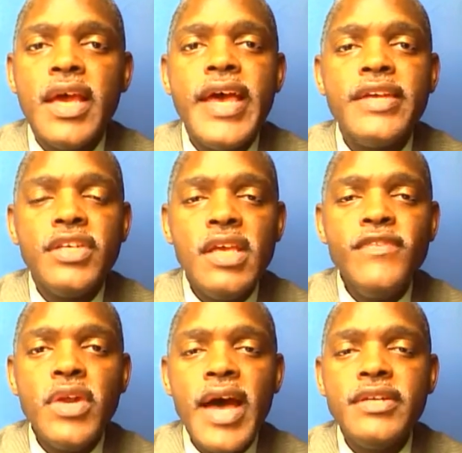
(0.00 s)
And to
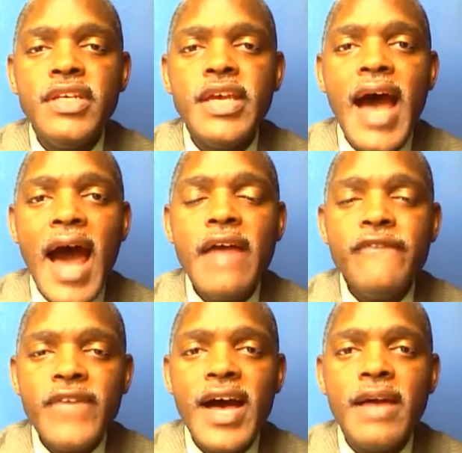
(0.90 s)
give you an idea, I
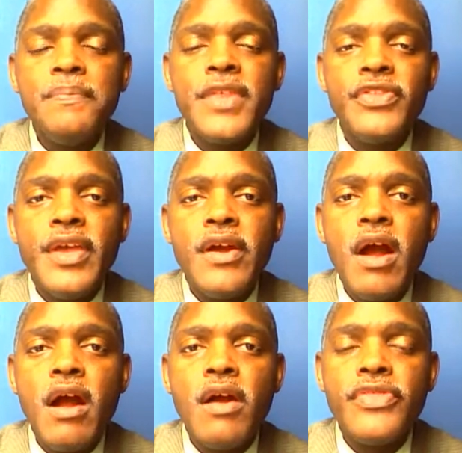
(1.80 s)
find that there
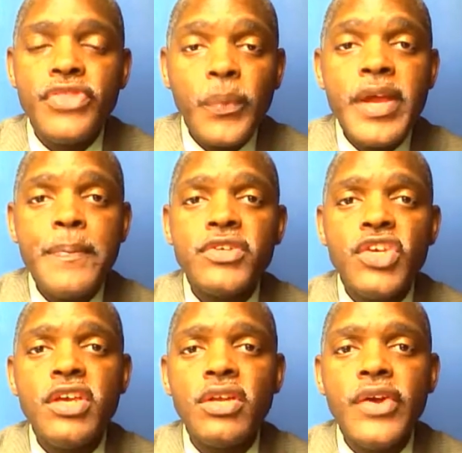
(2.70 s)
are three
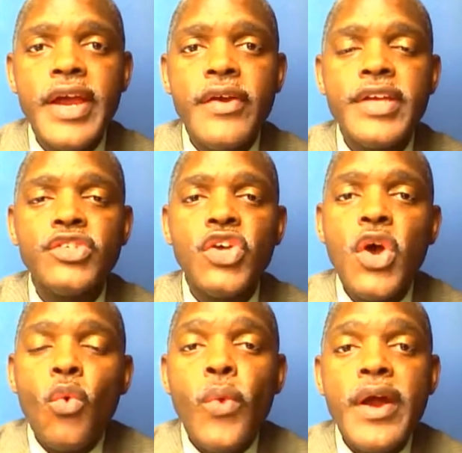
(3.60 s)
particular areas
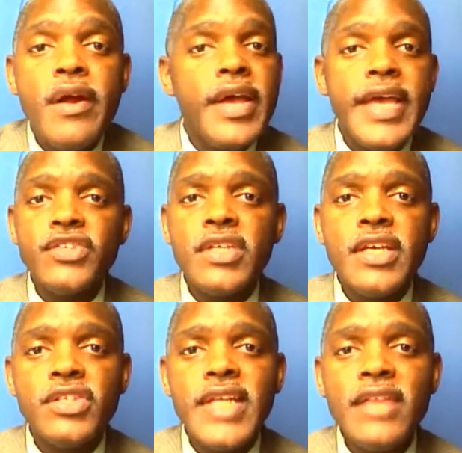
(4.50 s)
where it's
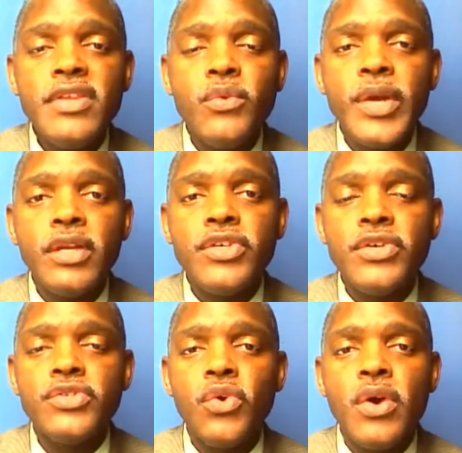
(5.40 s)
not that
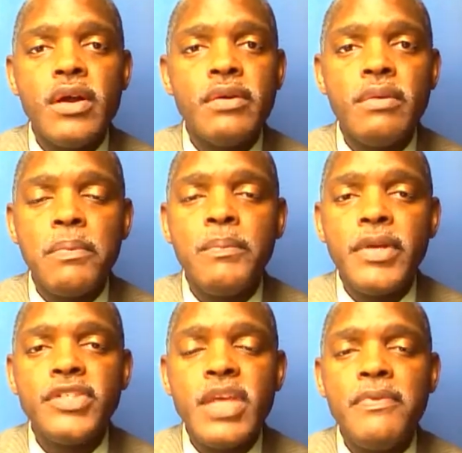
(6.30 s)
realtors or
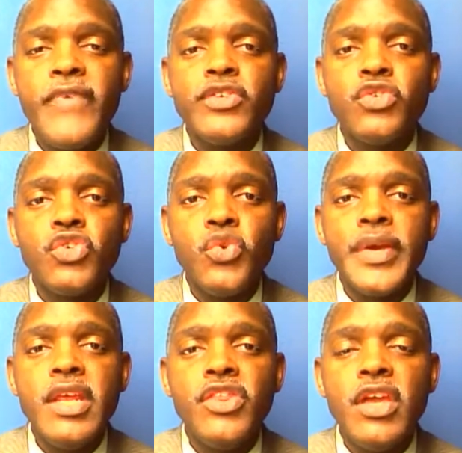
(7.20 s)
real estate professionals are
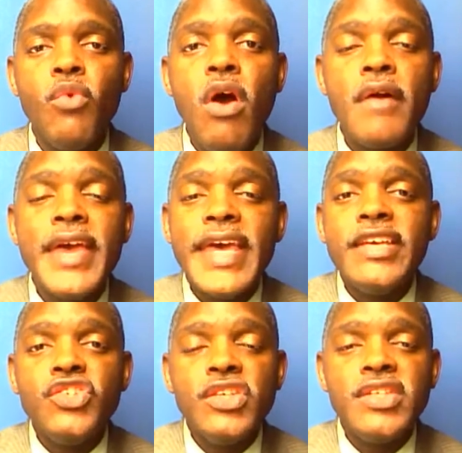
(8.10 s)
doing anything wrong.
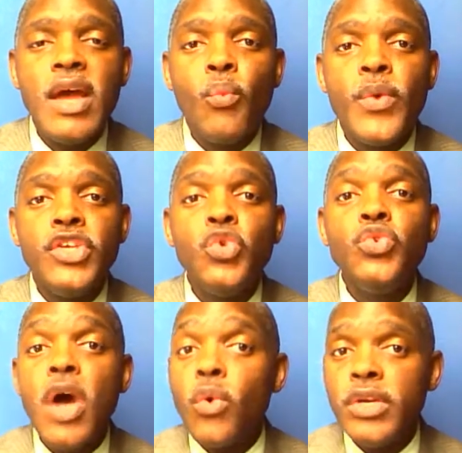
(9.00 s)
It's just that when
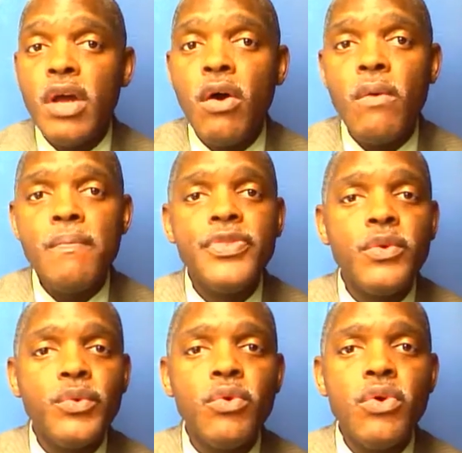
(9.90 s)
you don't know
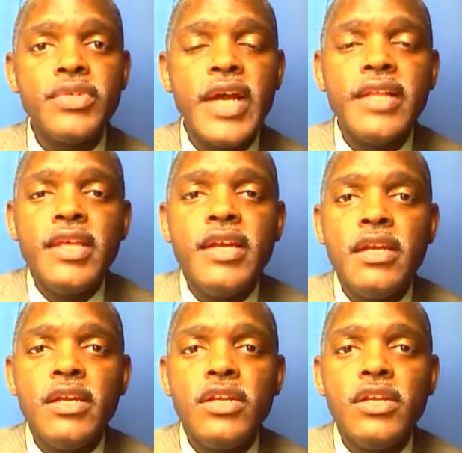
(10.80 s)
the rules, then